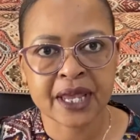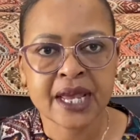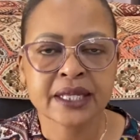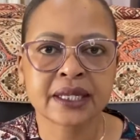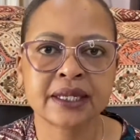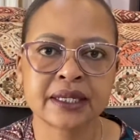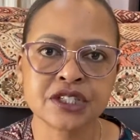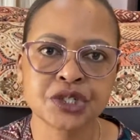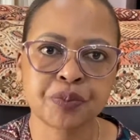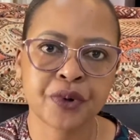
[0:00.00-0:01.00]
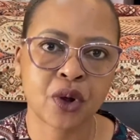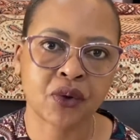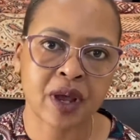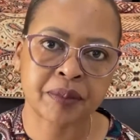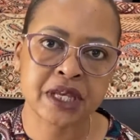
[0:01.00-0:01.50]
The learnership
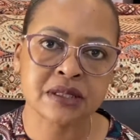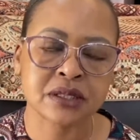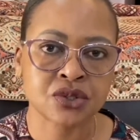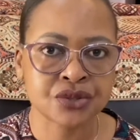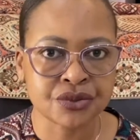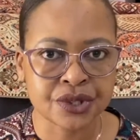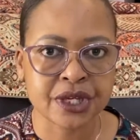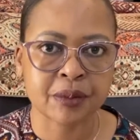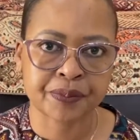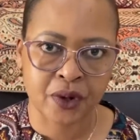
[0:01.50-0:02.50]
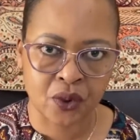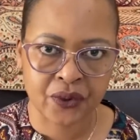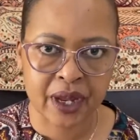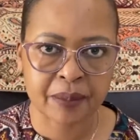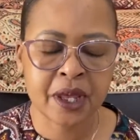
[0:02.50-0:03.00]
program is a two-year program.